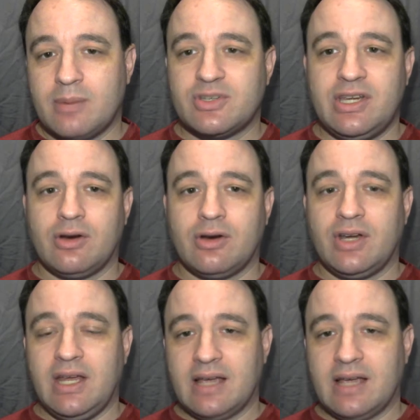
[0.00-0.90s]

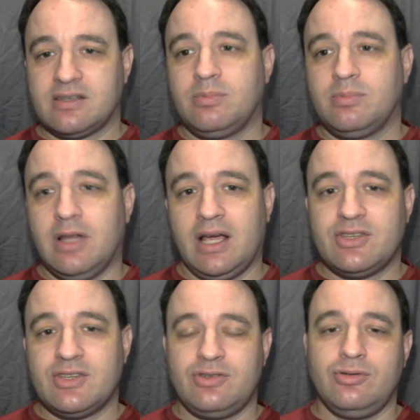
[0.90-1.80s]
cybersecurity as it
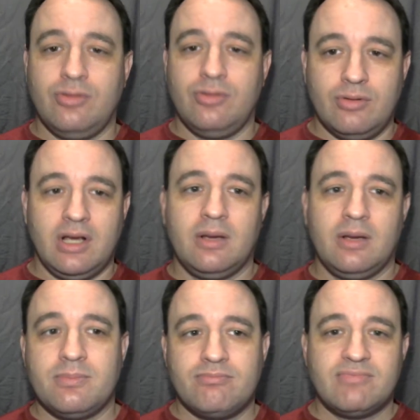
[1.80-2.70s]
applies to
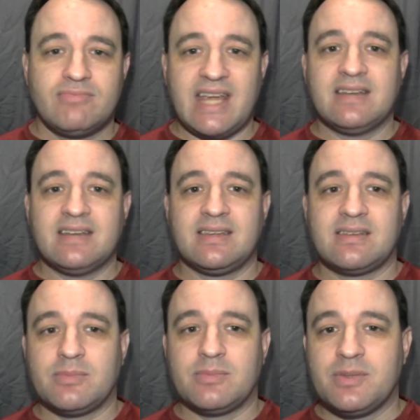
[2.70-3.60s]
SCADA
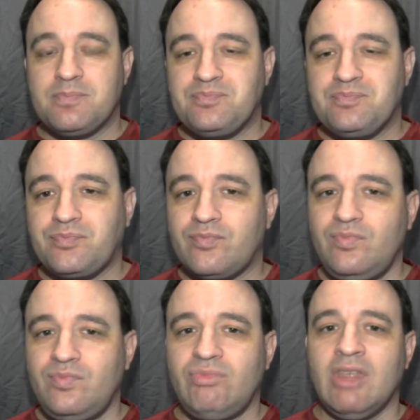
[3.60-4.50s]
systems.
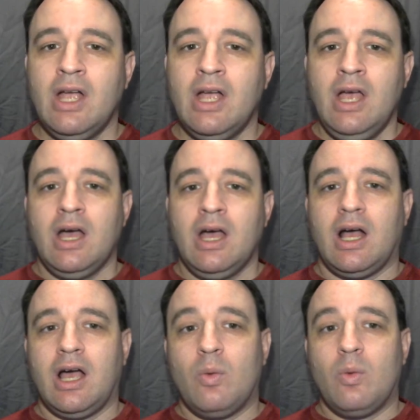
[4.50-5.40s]

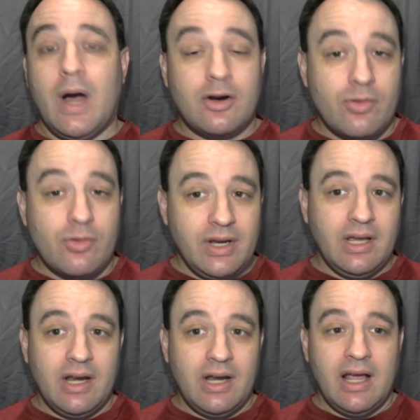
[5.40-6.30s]
While
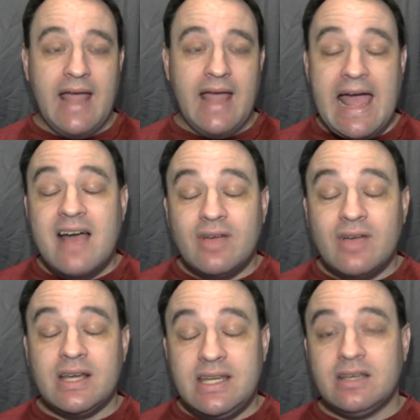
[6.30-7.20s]
Karina and I have
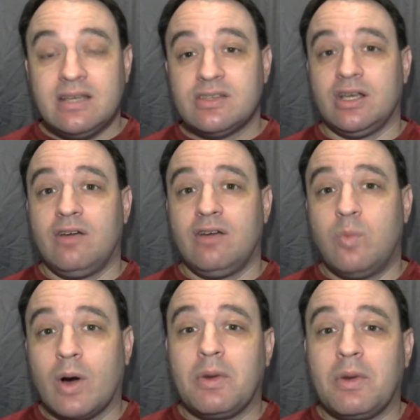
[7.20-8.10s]
ideas of
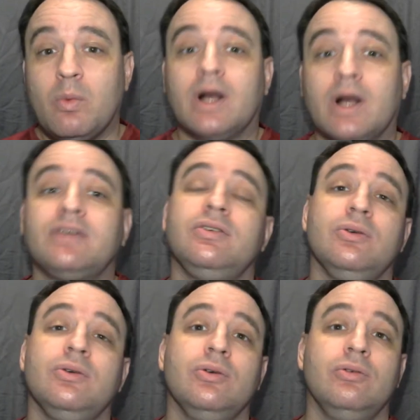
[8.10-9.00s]
where we want
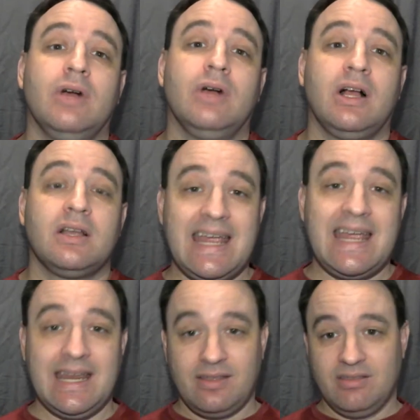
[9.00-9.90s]
to
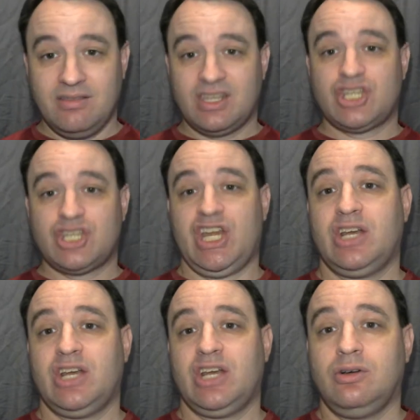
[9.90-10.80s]
take this
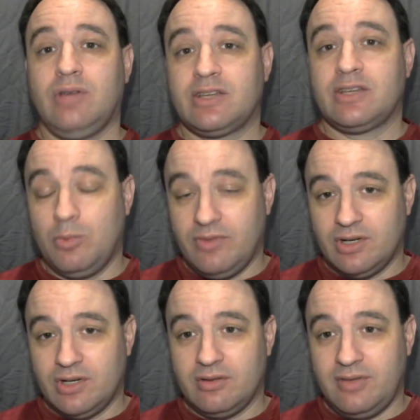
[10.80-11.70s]
channel as we
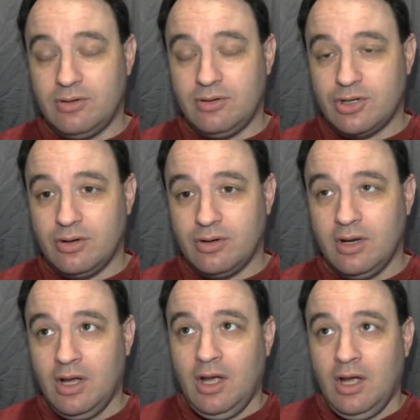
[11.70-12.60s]
move into the future,